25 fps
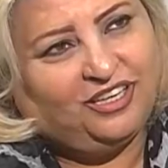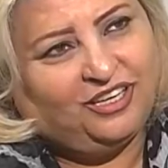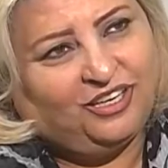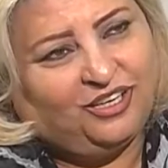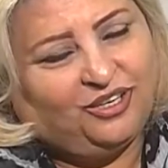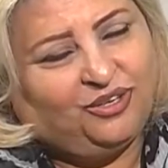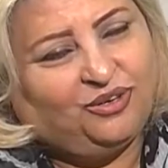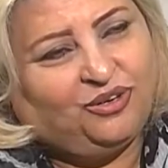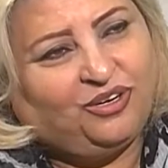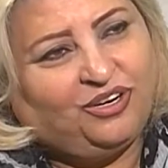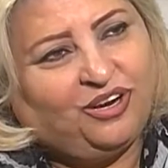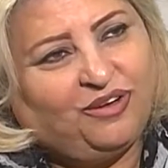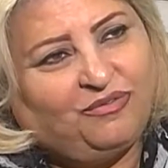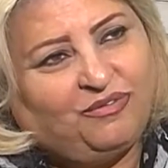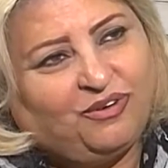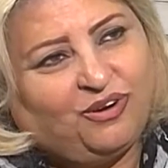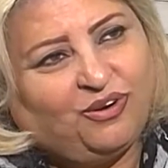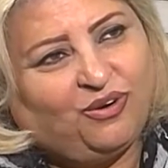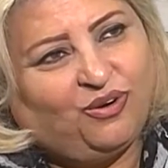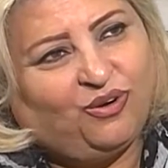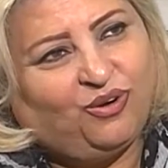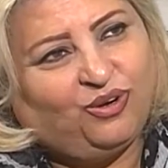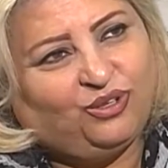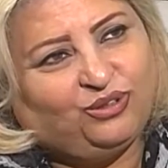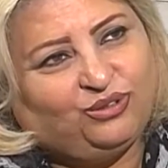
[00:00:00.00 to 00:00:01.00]
You're
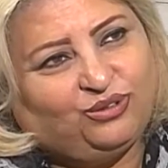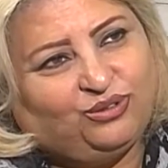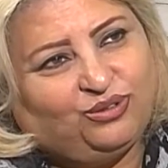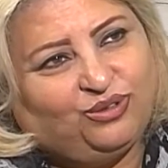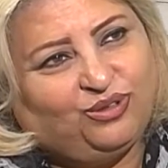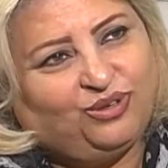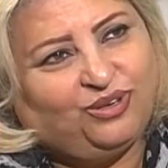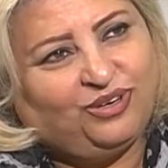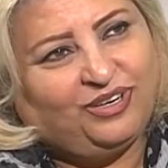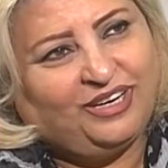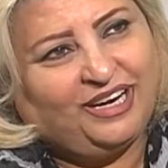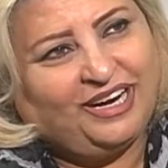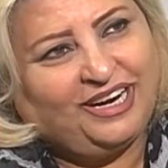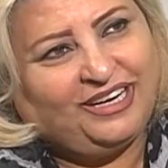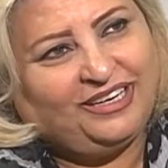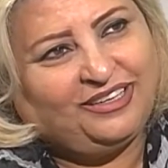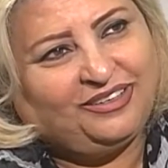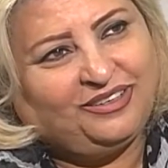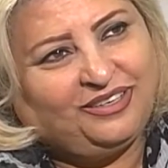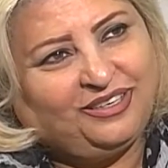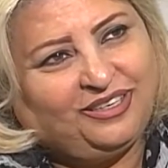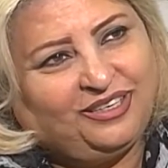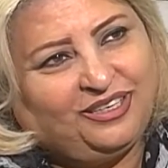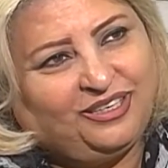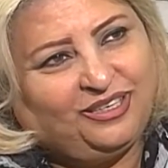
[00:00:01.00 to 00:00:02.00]
never old to learn
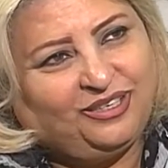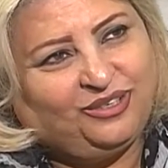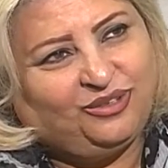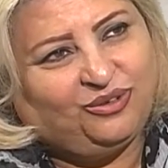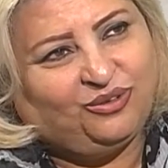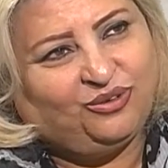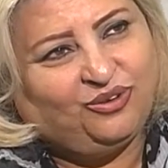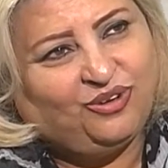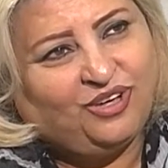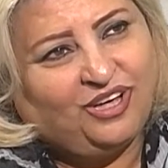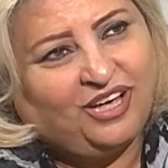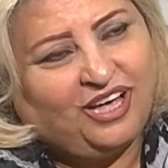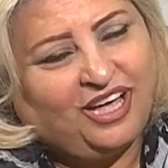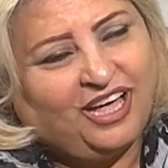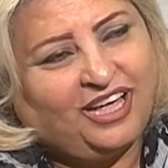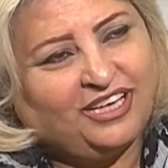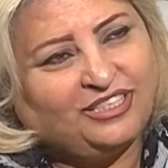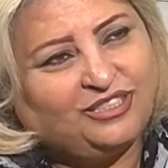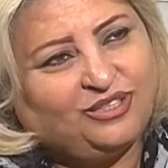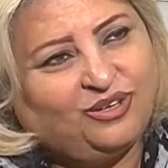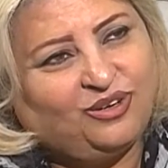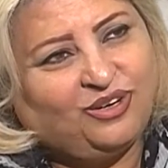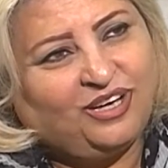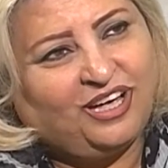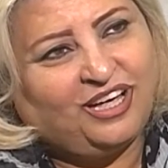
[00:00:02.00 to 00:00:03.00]
anything new.
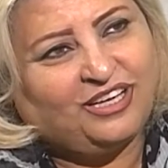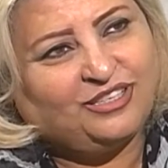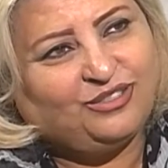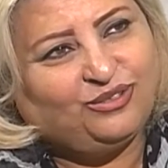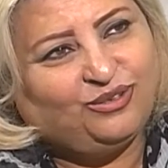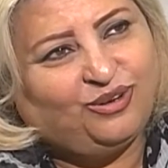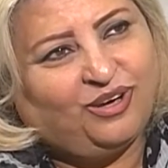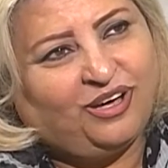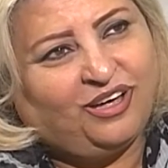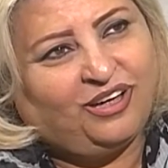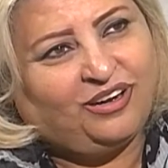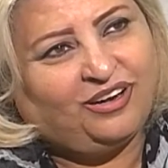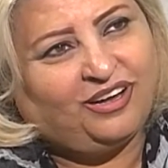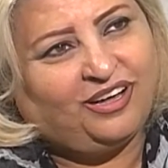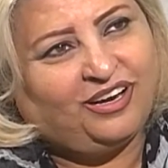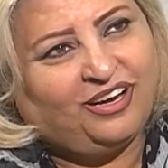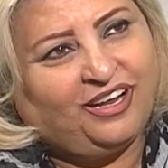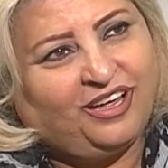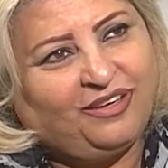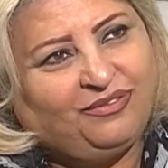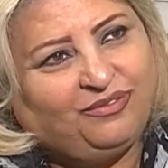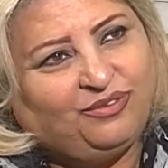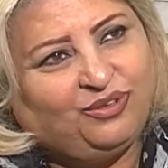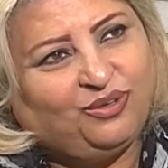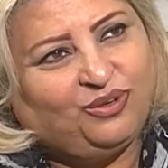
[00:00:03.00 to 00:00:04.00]
As long as you are
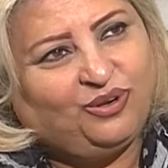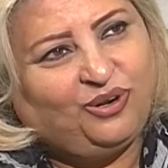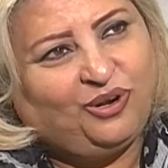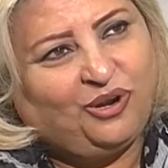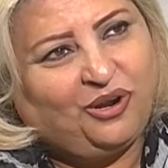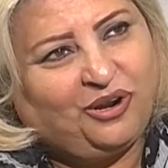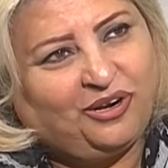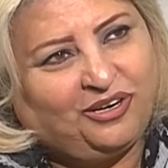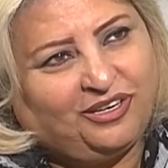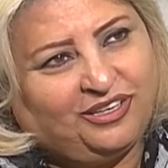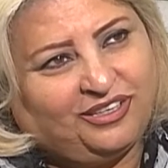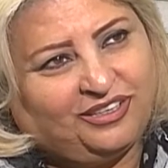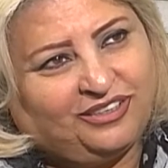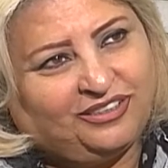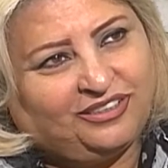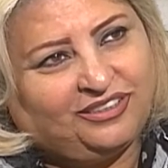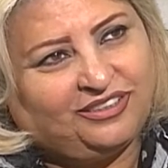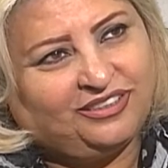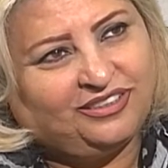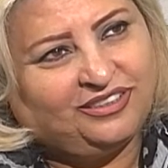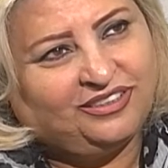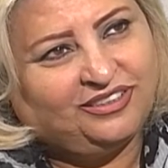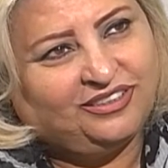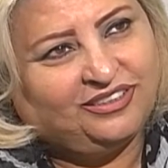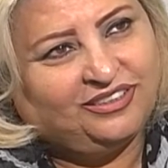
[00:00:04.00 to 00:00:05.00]
alive, you're learning.
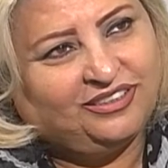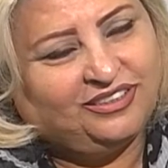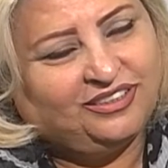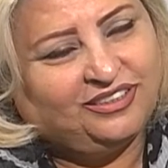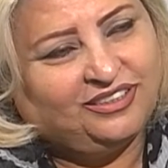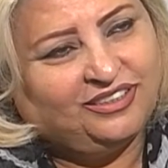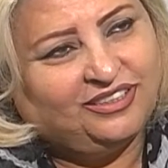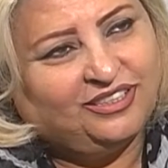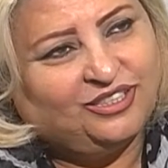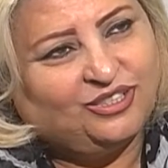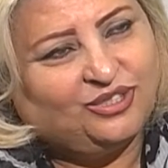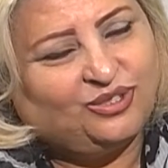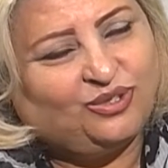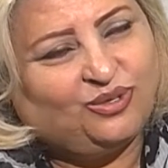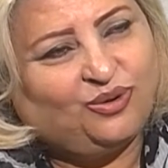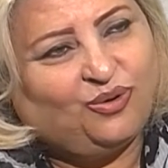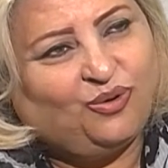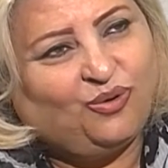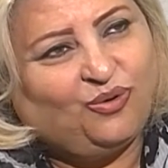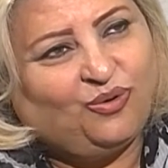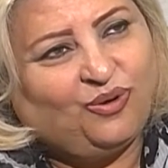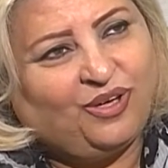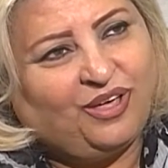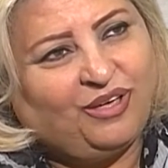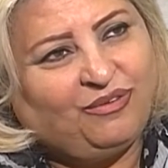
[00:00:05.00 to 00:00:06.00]

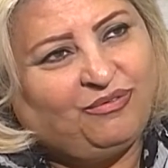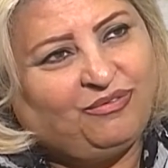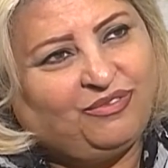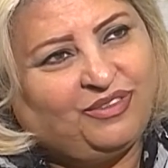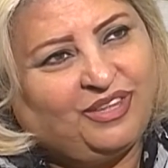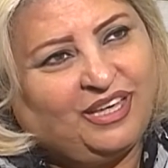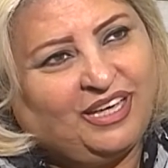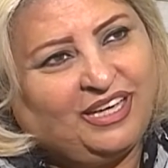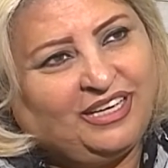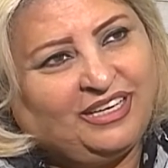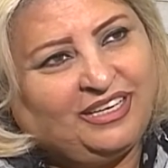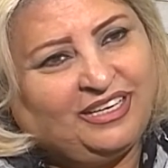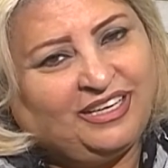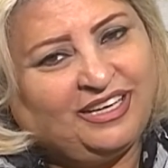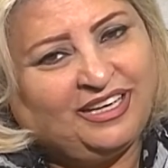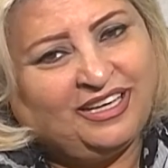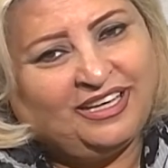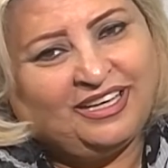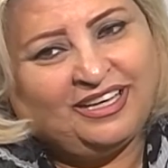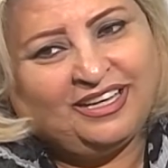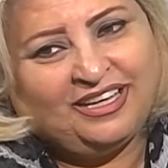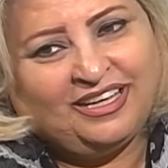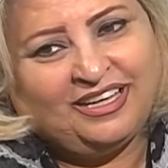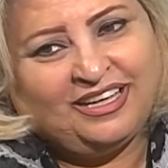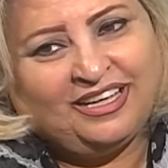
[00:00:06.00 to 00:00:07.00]
So if
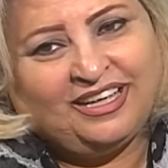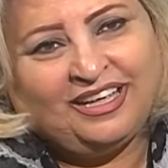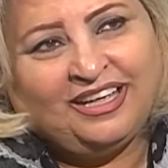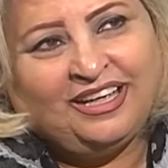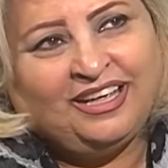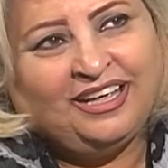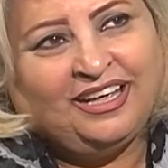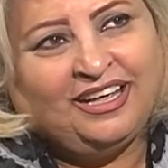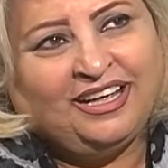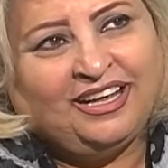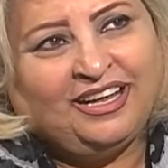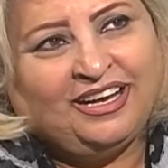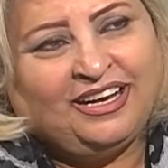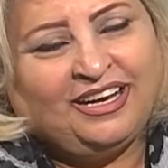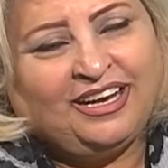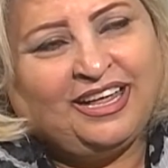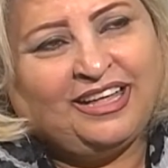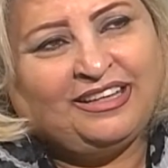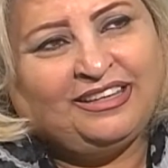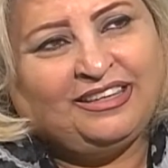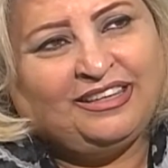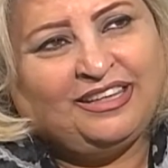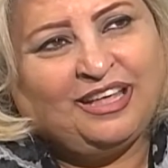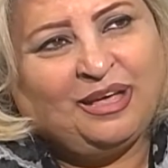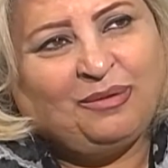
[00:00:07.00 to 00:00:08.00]
they
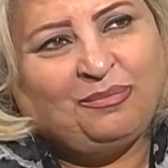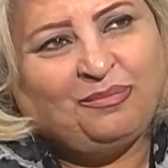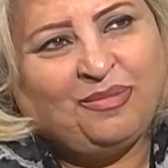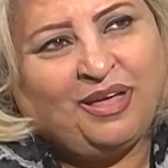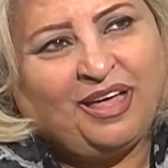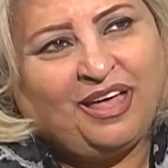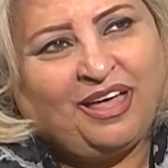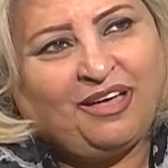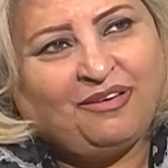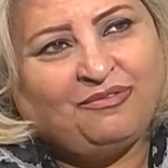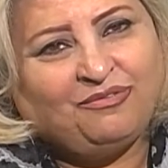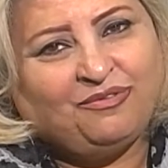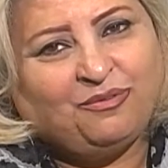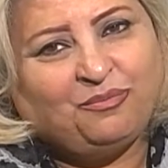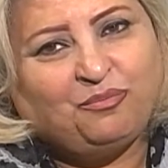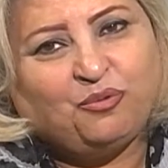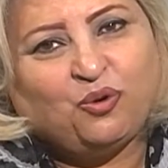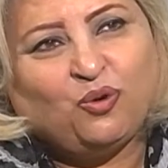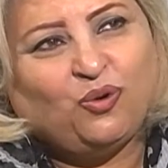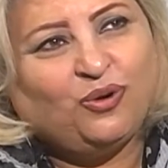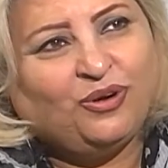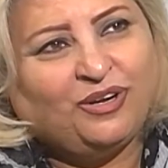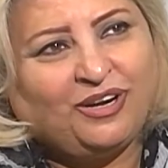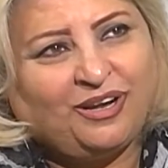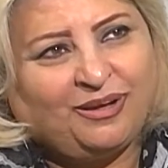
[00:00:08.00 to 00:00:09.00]
let them have
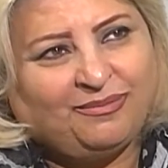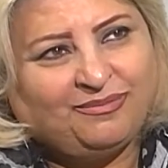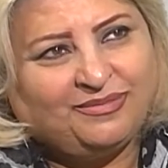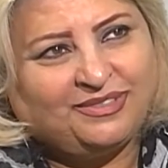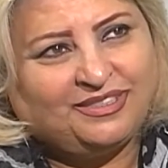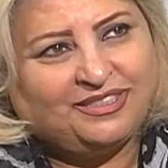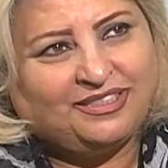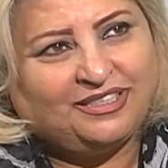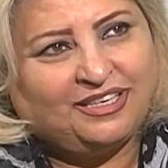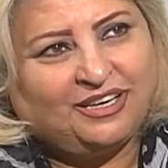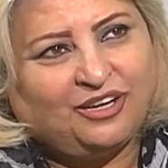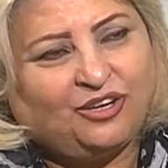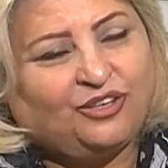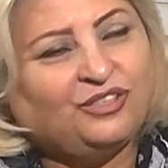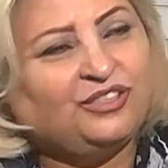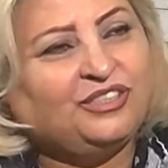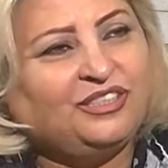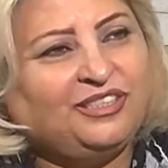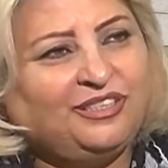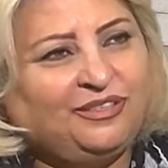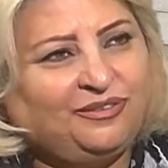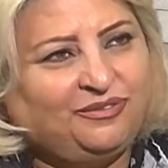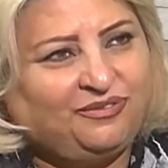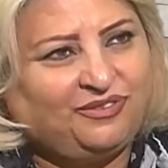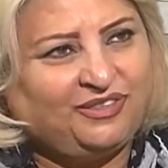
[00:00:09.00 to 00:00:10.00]
programs on
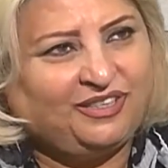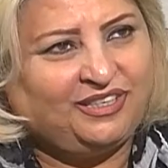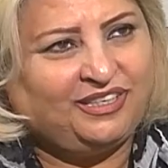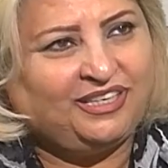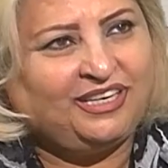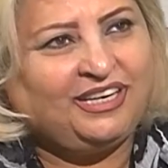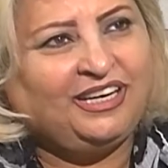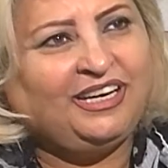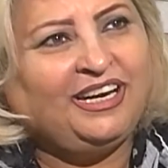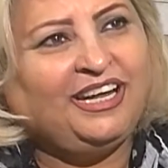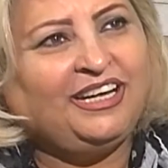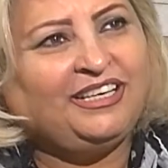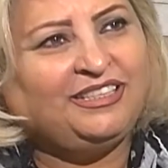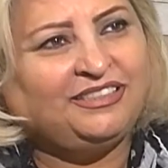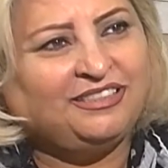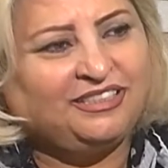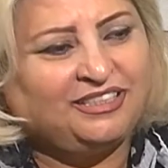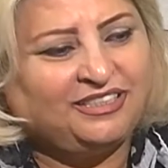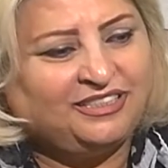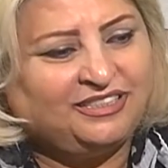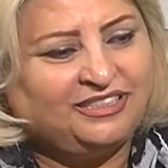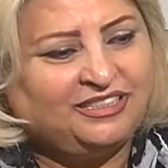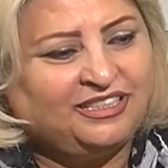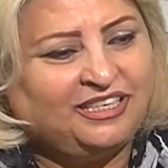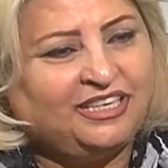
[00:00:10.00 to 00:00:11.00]
TV
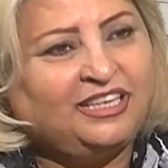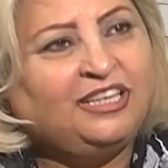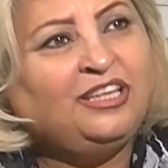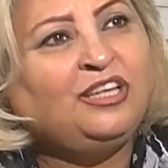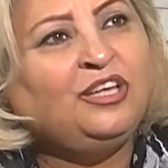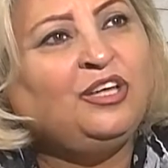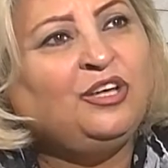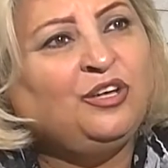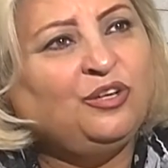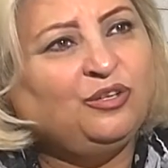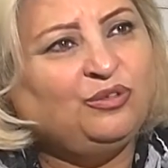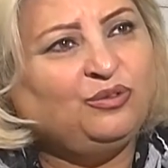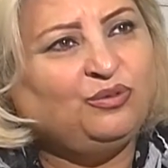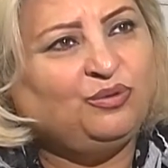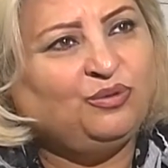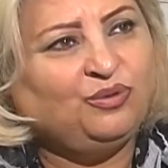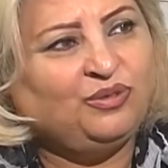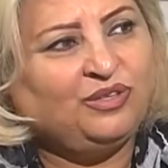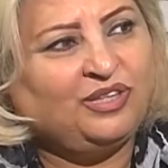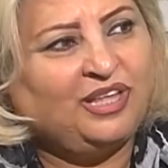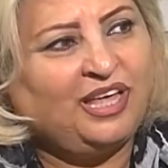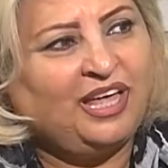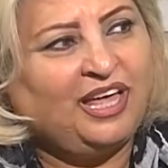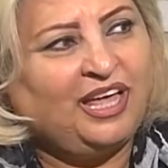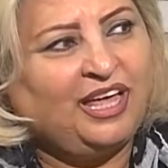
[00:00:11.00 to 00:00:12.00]
related to
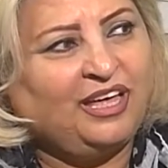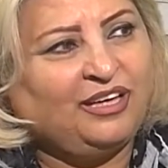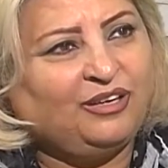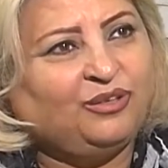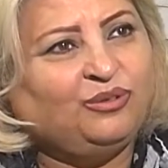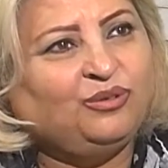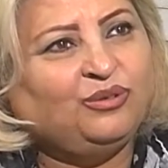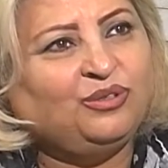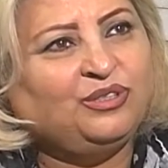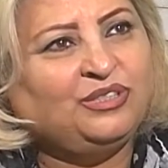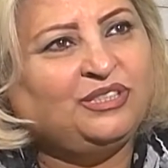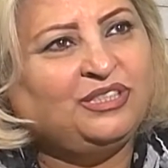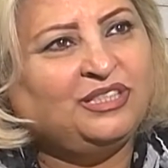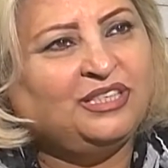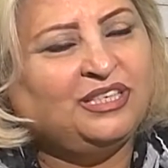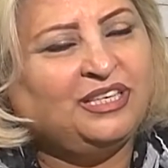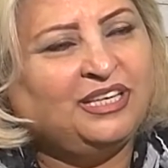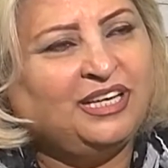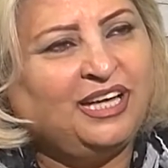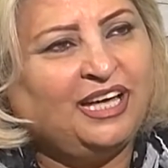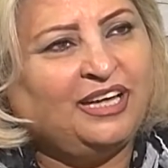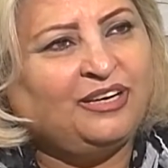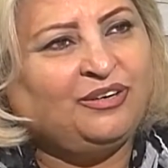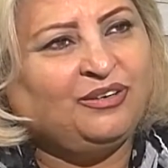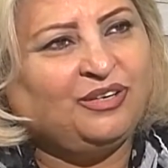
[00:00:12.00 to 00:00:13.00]
the good
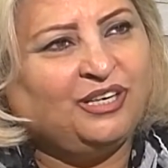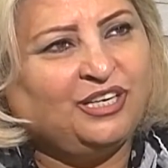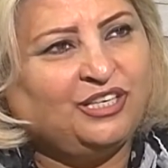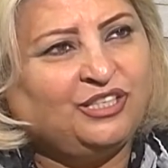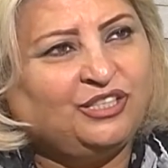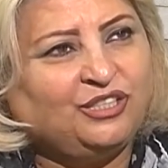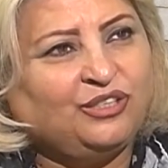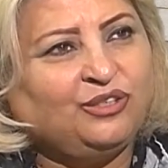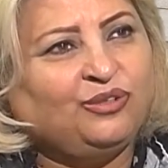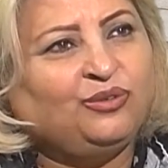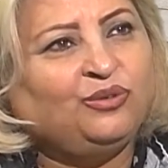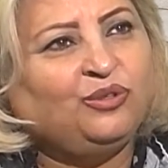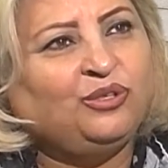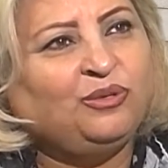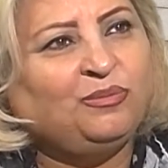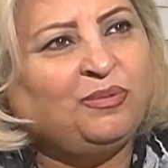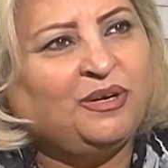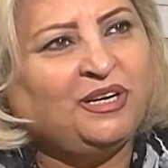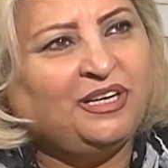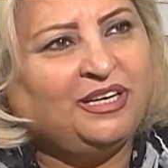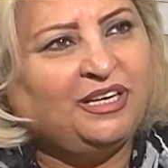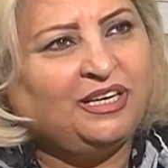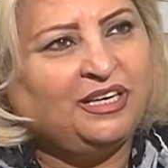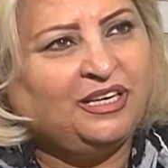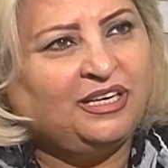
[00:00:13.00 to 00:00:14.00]
education, good
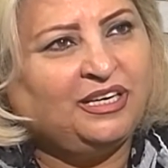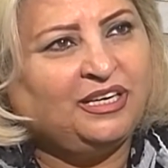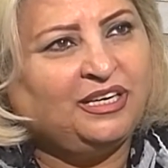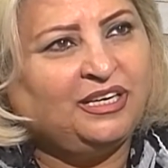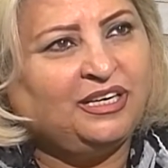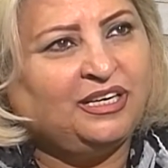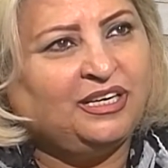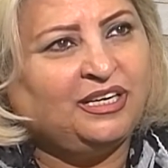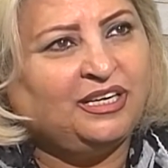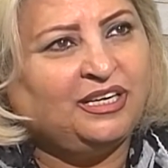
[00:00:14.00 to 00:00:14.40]
bringing,